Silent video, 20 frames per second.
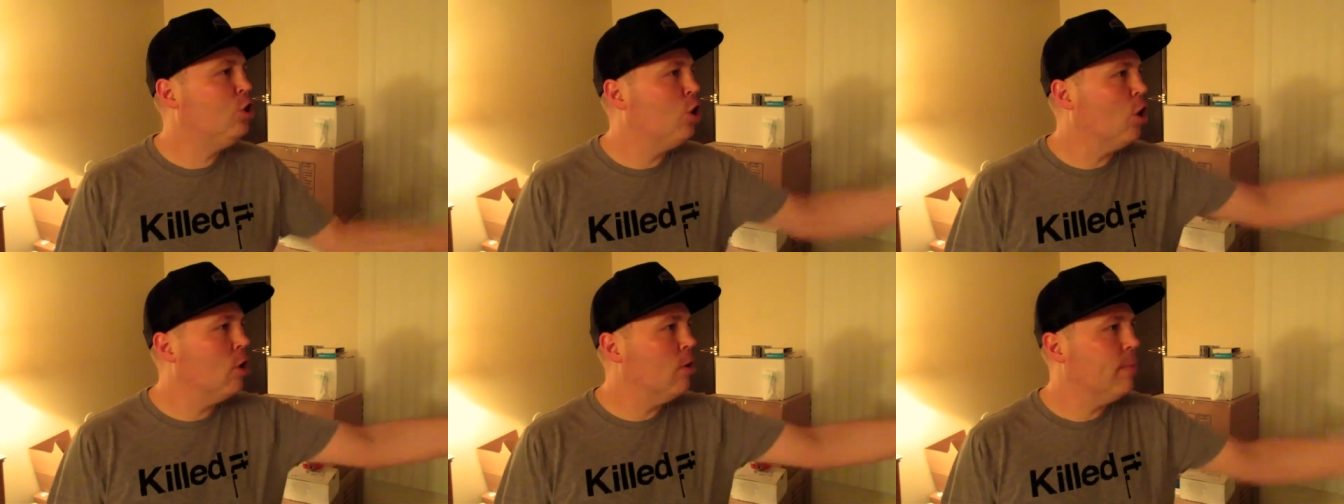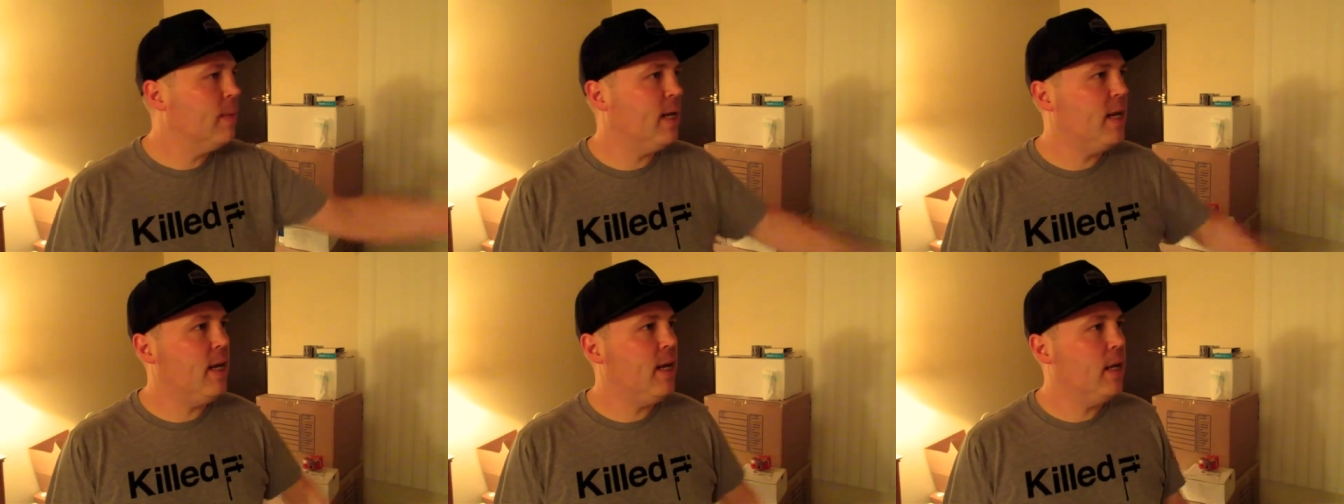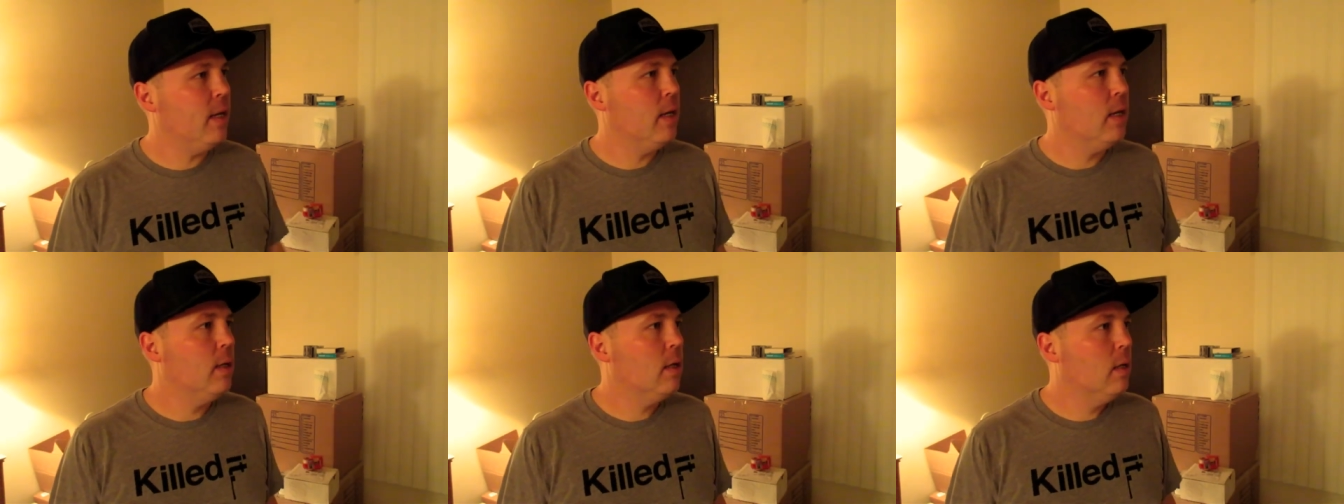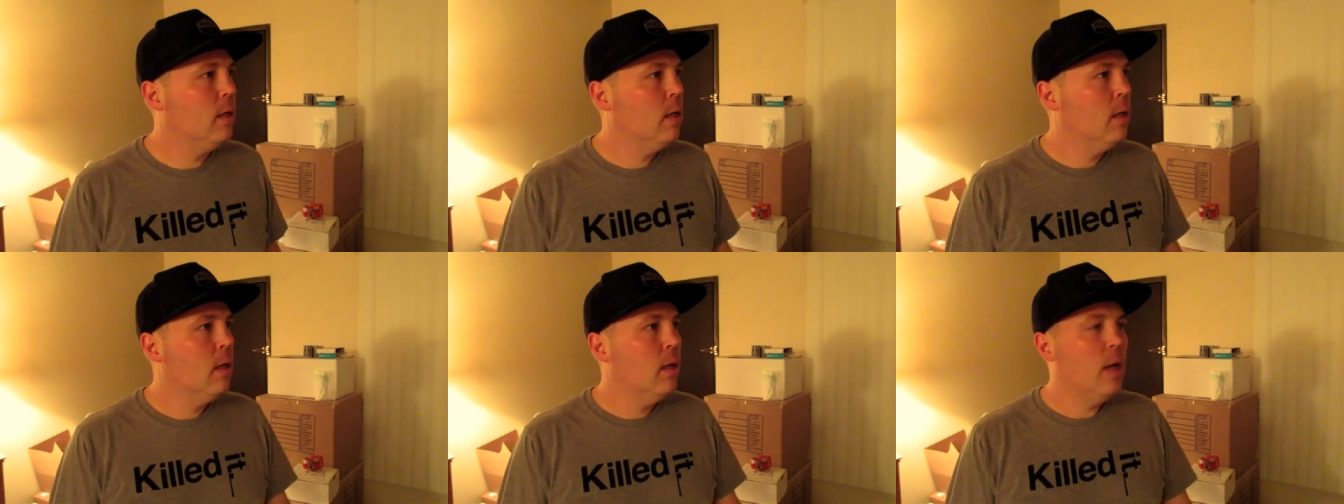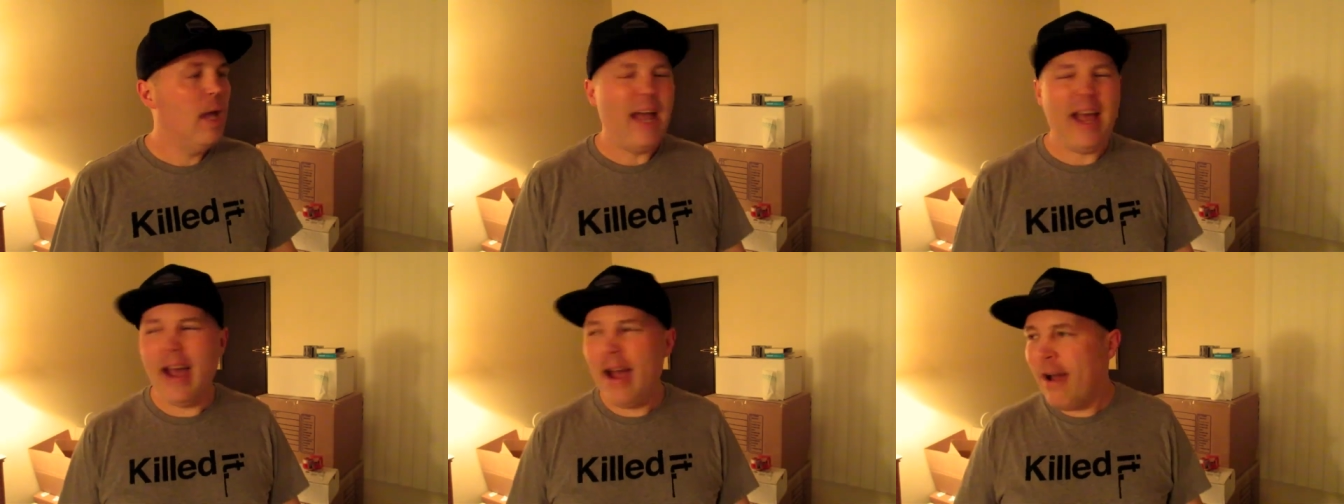Germany,
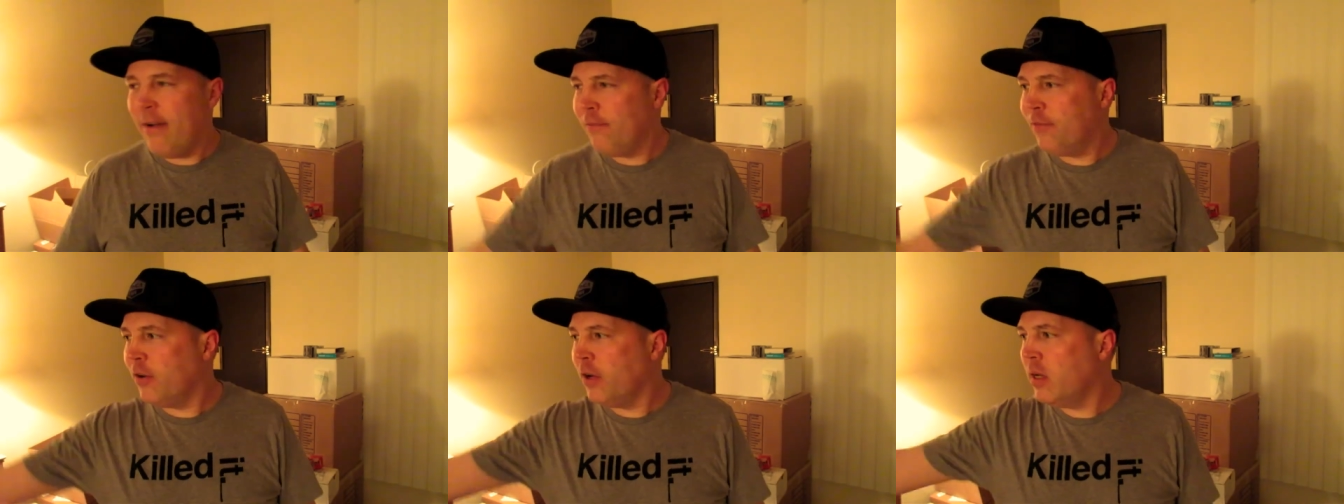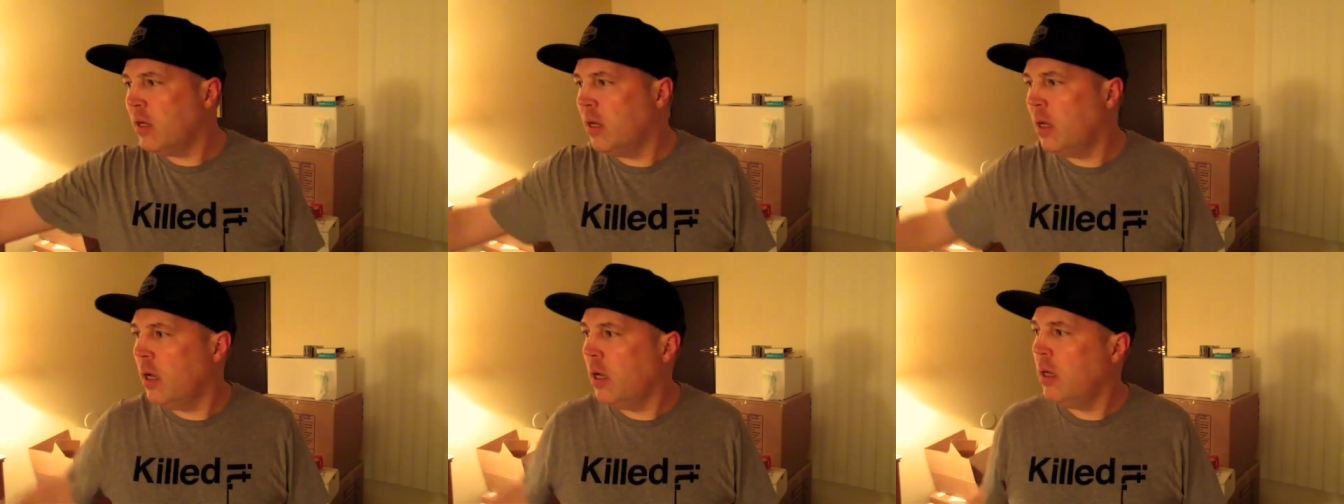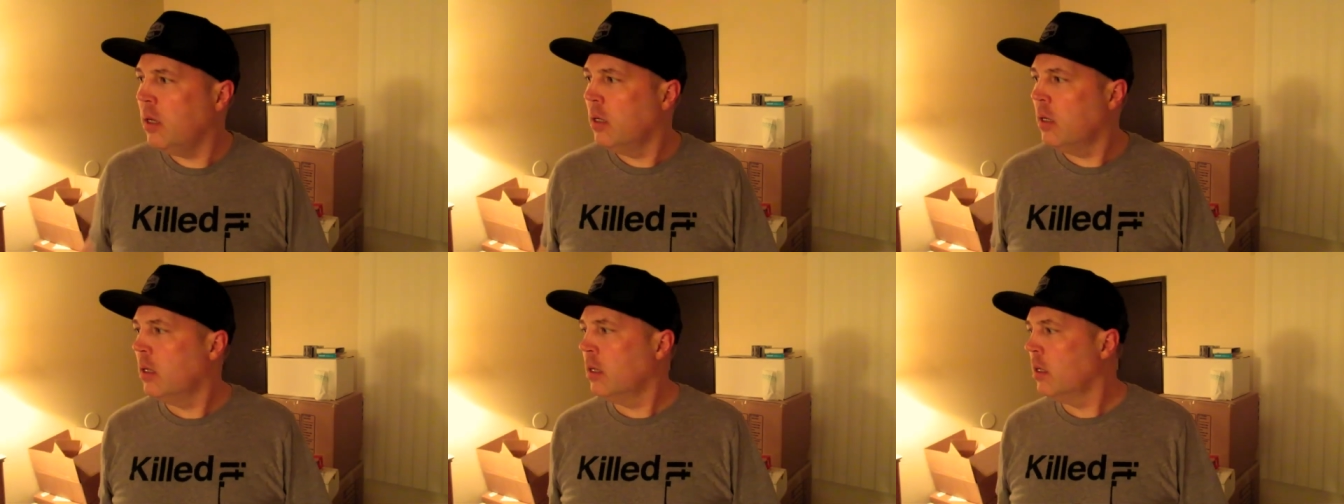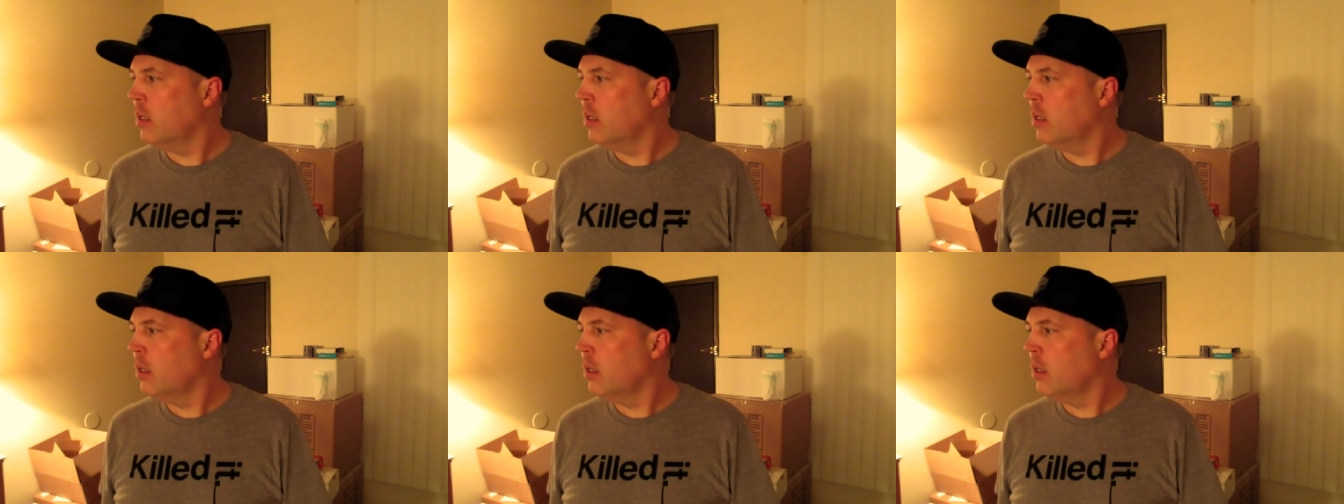Africa.